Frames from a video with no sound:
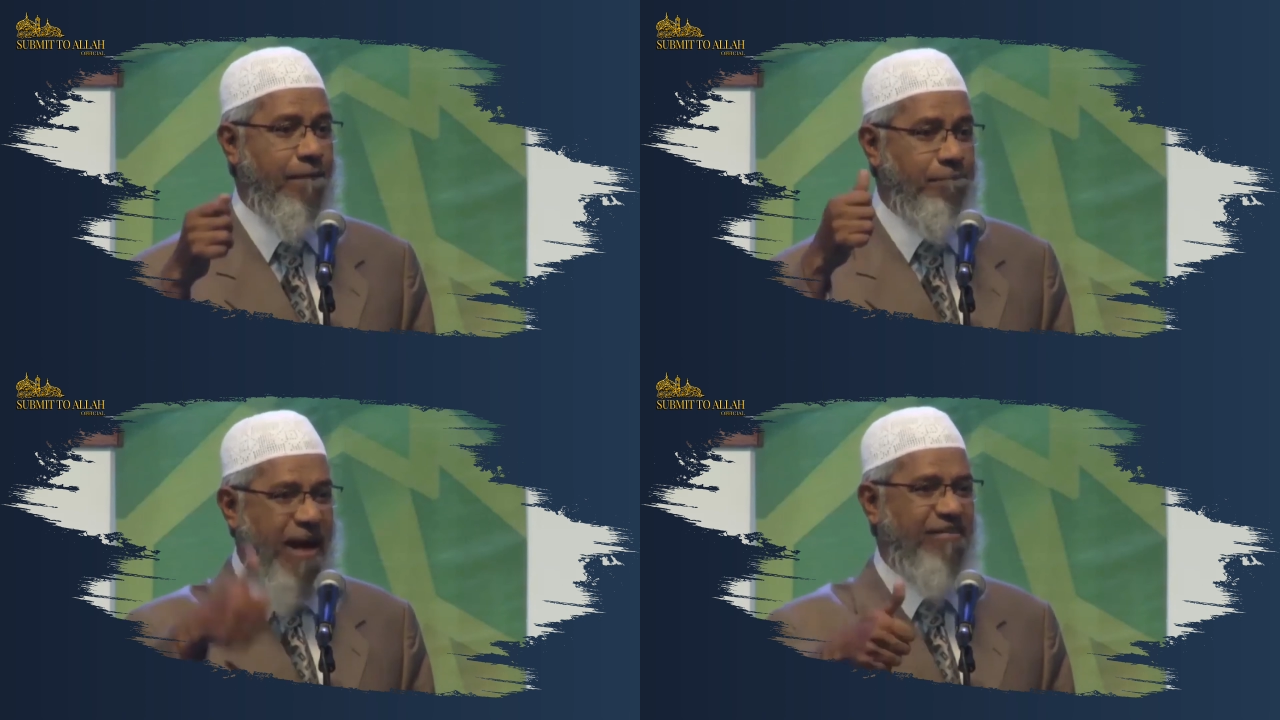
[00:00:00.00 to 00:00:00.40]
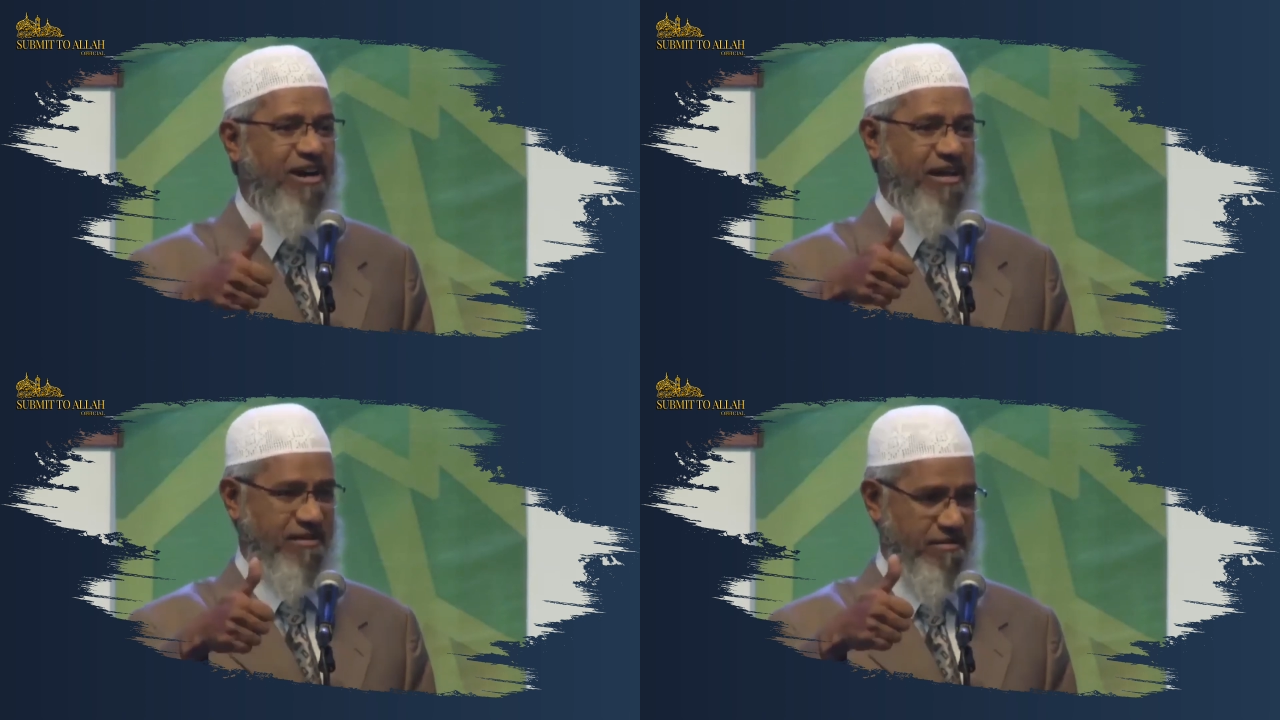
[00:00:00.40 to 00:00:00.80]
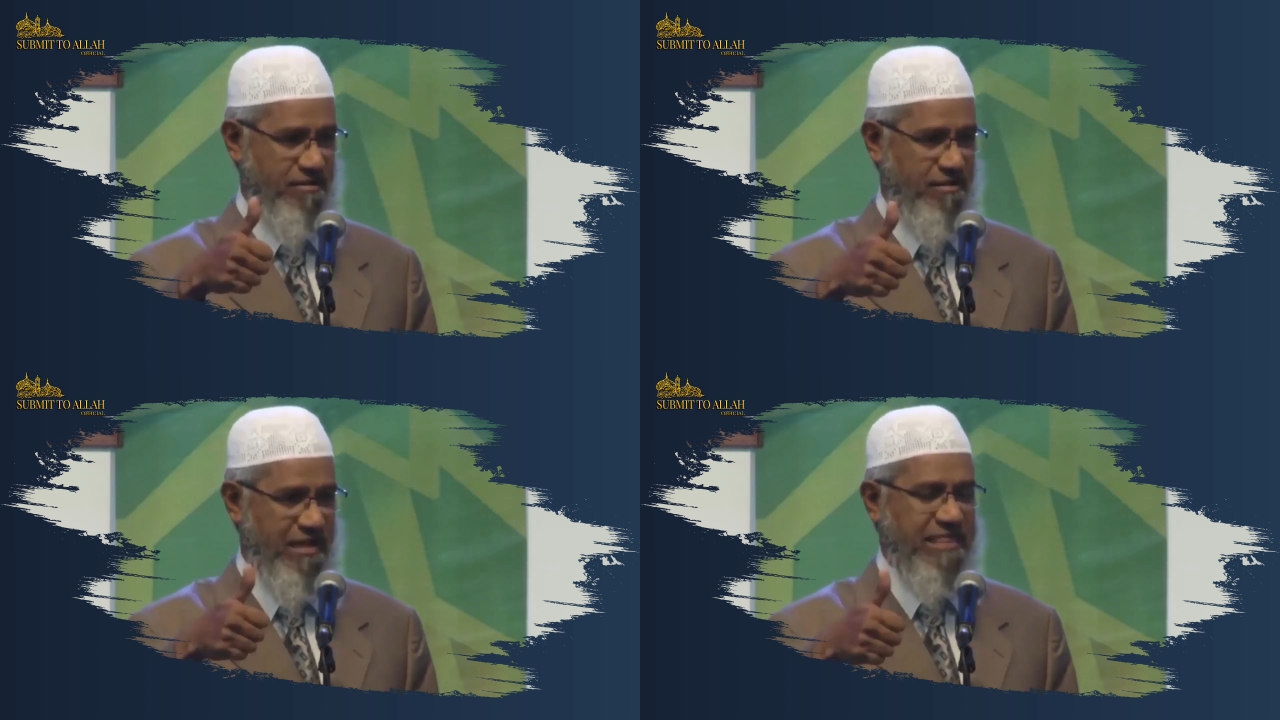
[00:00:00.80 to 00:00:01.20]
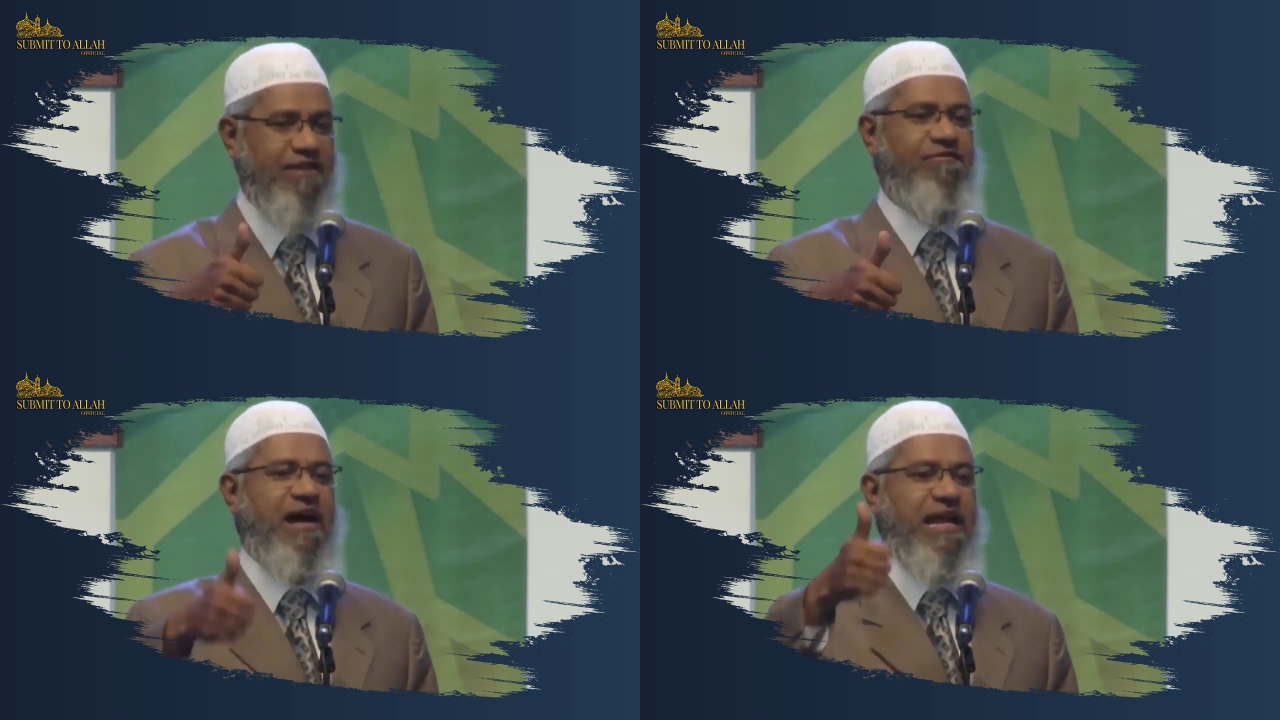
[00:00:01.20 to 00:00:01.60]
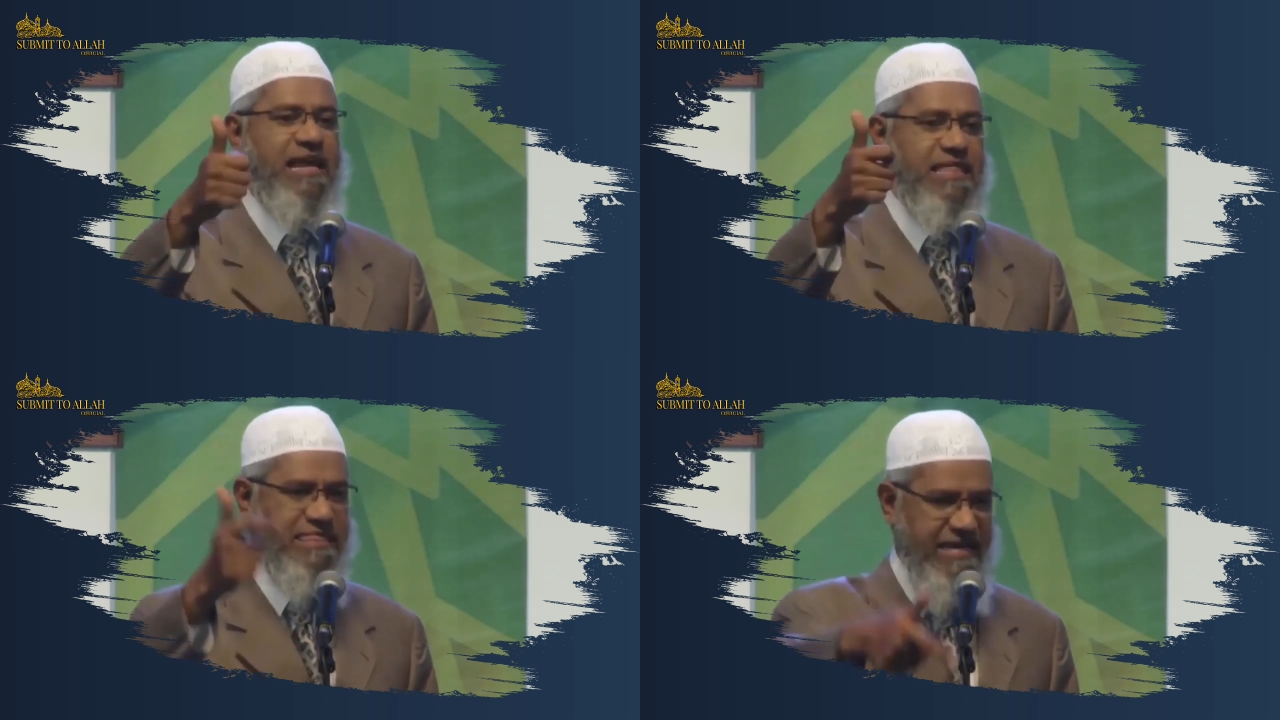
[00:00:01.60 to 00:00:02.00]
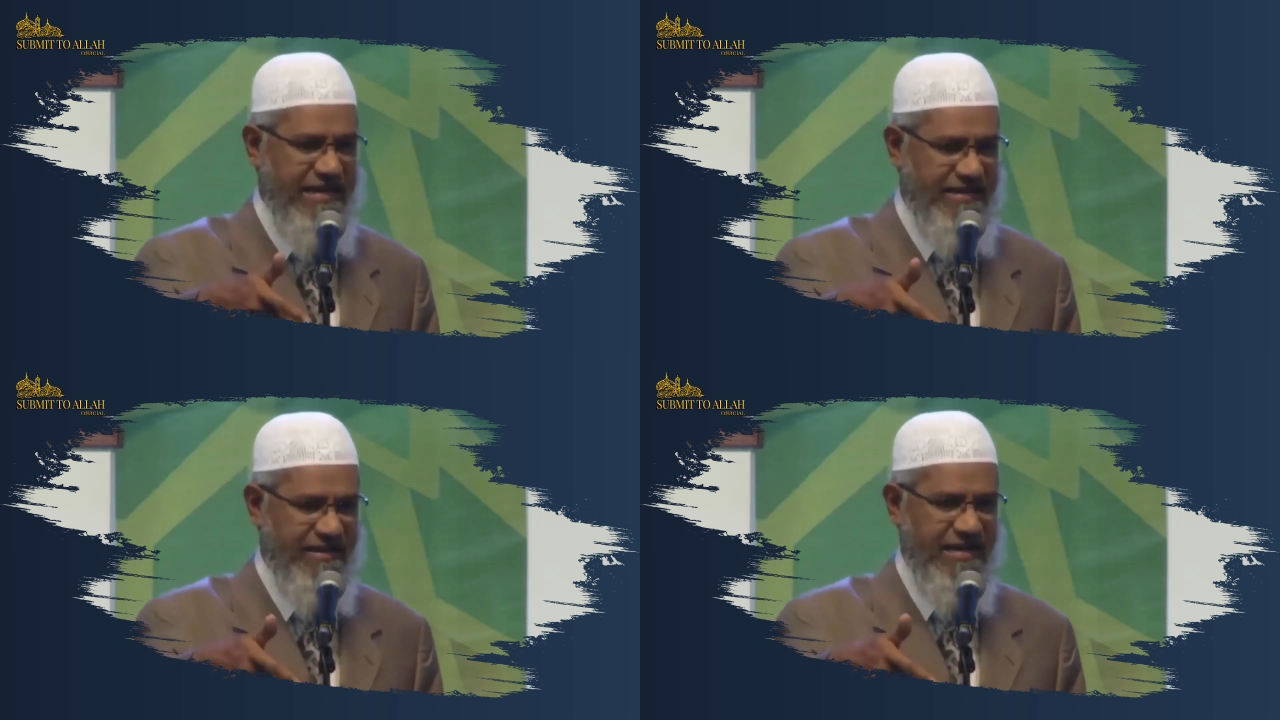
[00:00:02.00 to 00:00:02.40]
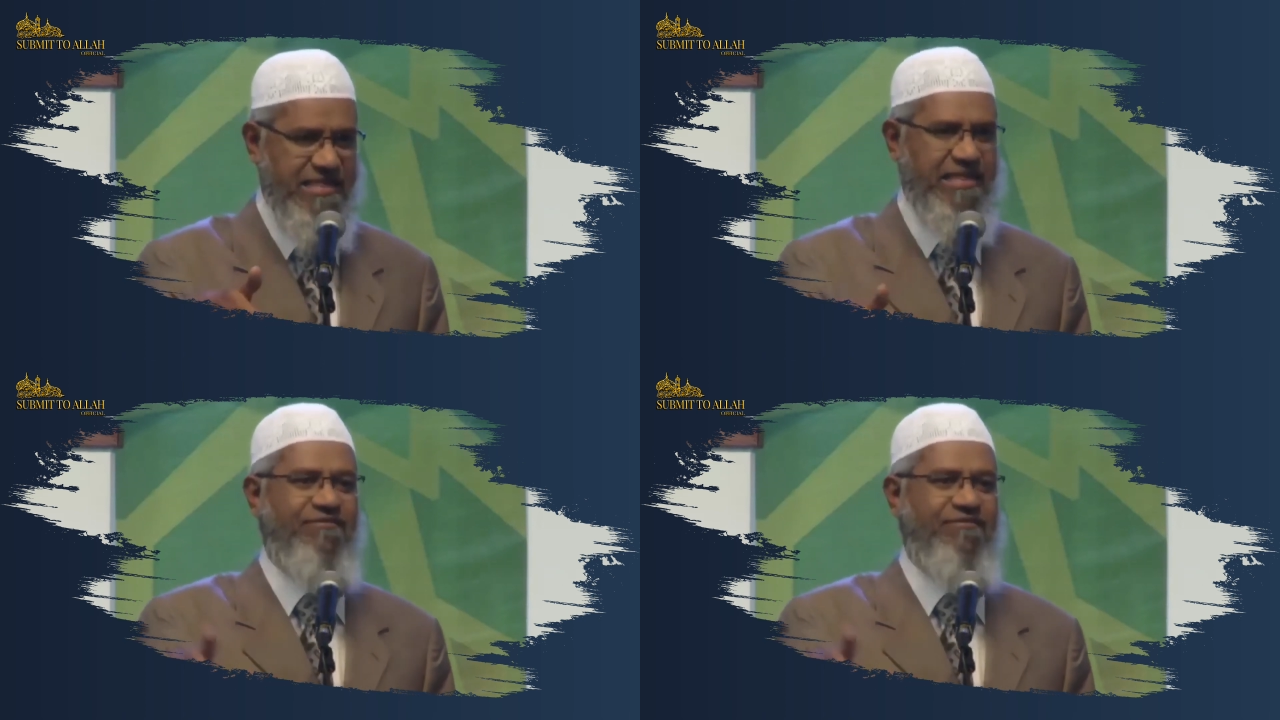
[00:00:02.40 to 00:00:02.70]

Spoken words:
power, the worldly seat,